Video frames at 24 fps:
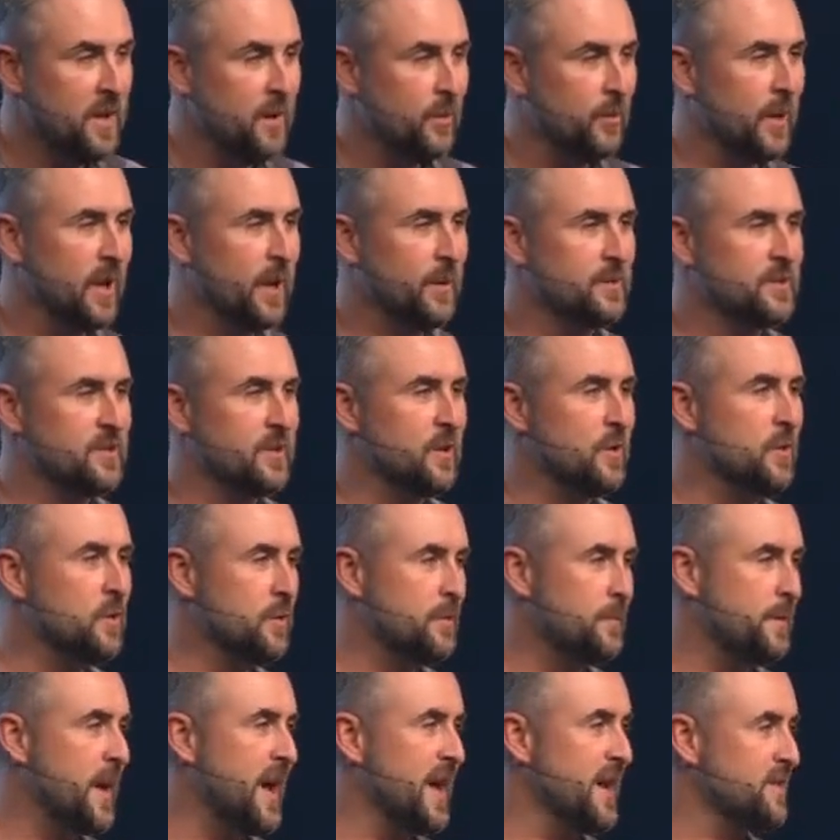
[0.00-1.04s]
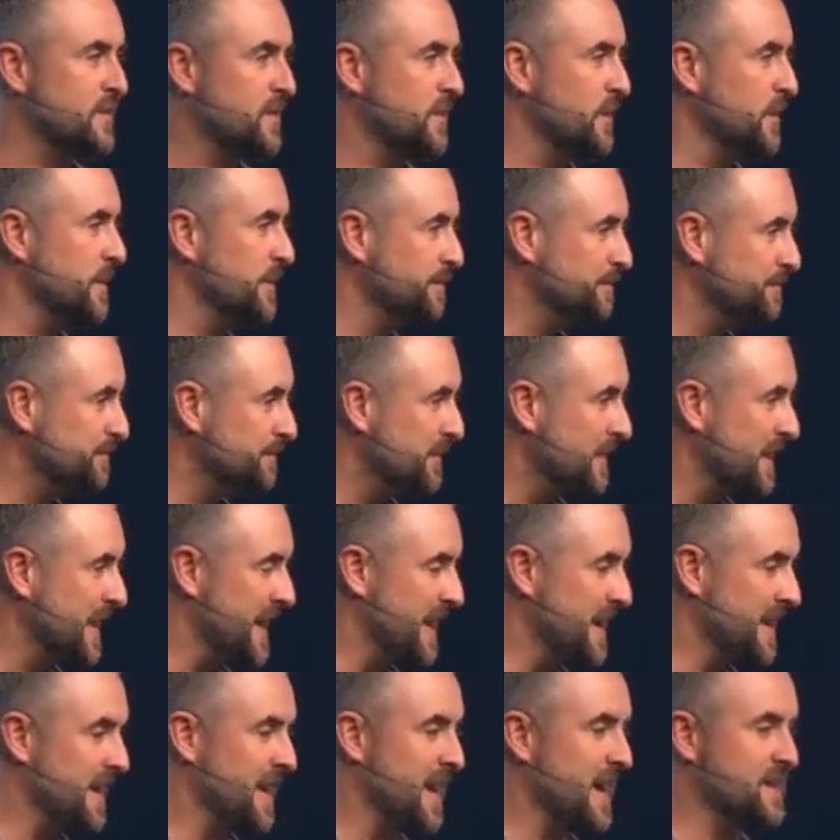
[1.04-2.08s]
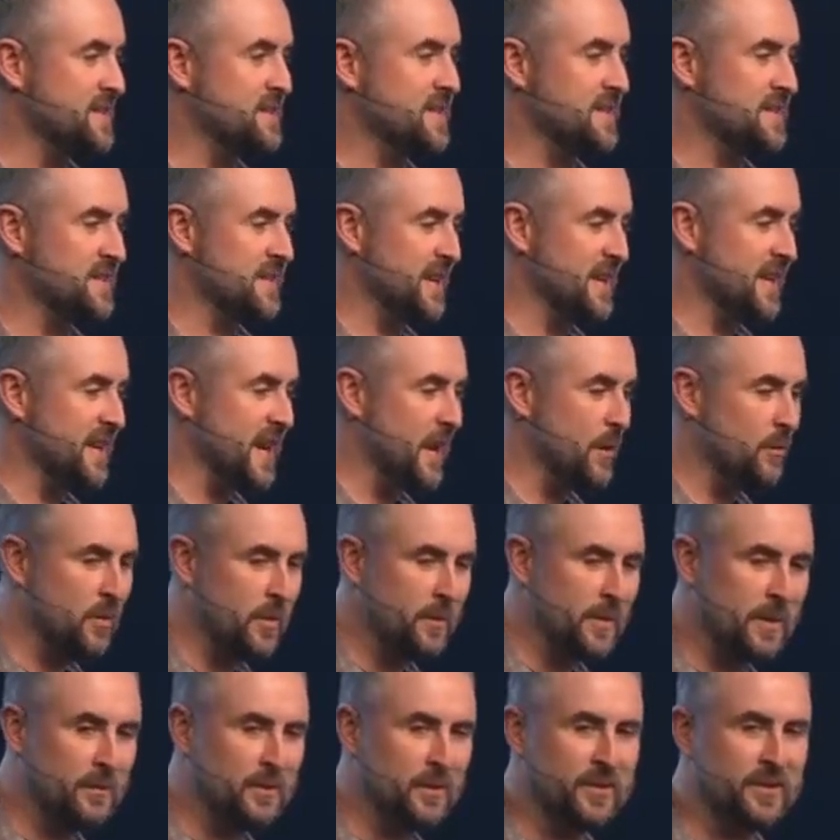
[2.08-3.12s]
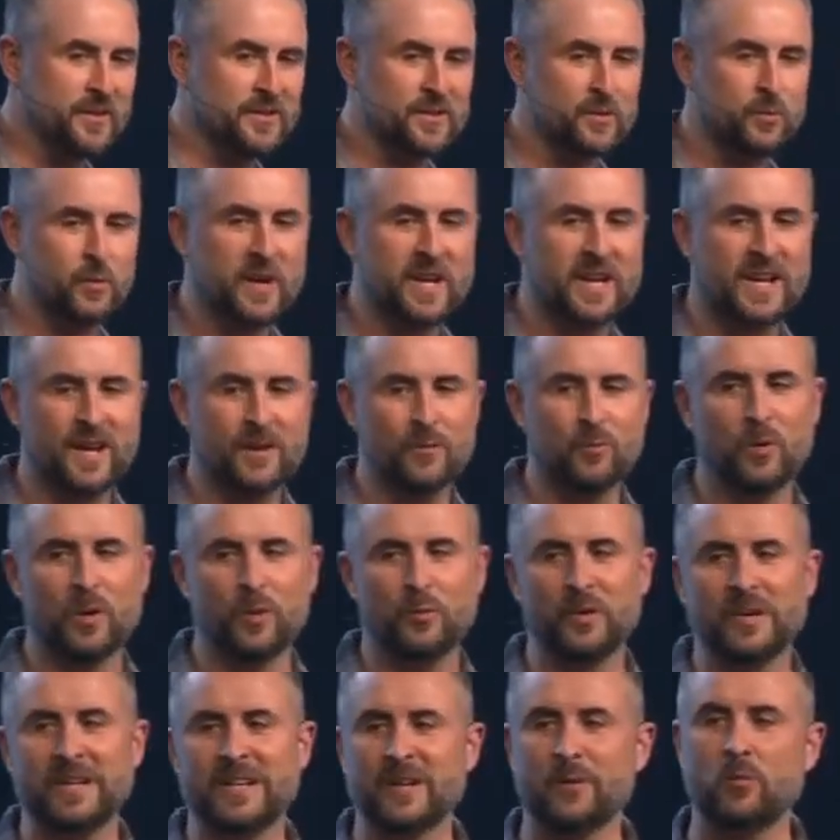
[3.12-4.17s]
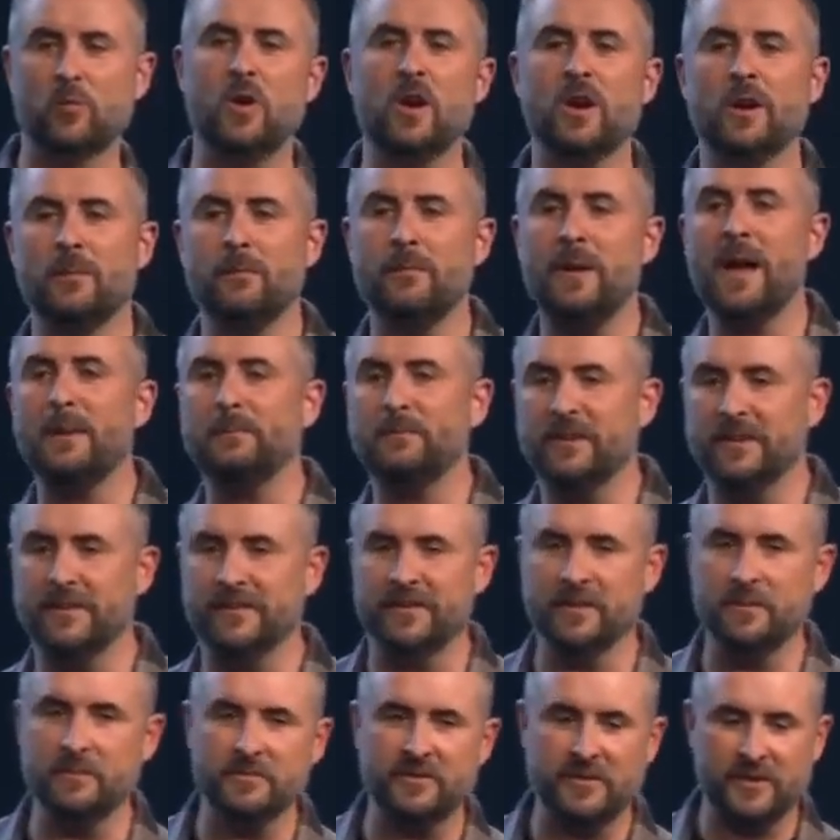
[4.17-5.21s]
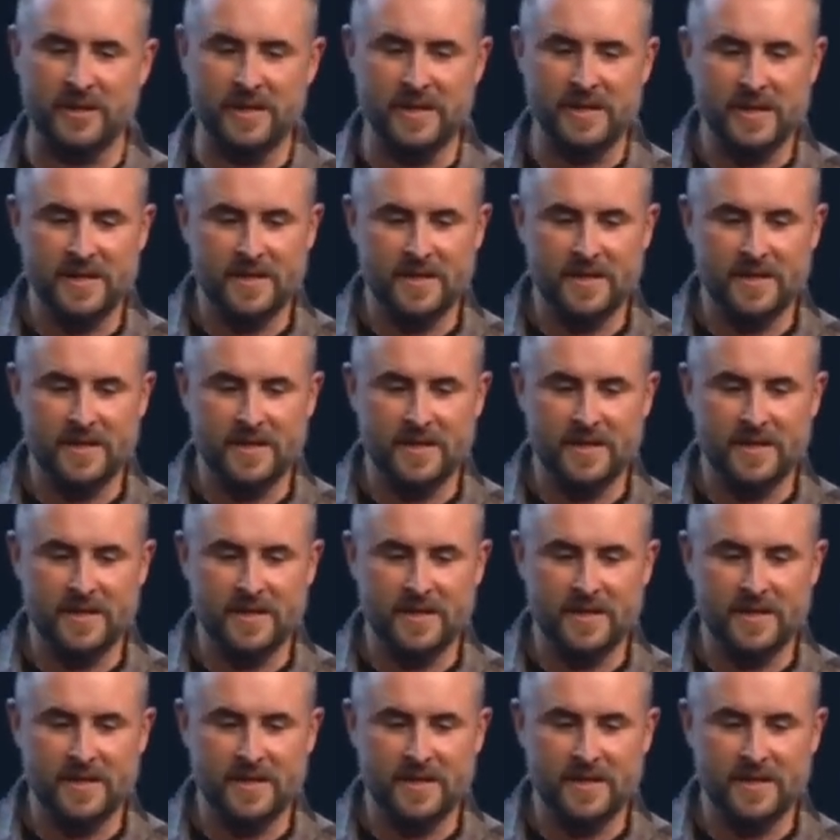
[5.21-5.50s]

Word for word: when I was a youth pastor in Kansas City, I remember this weekend where we did water baptisms,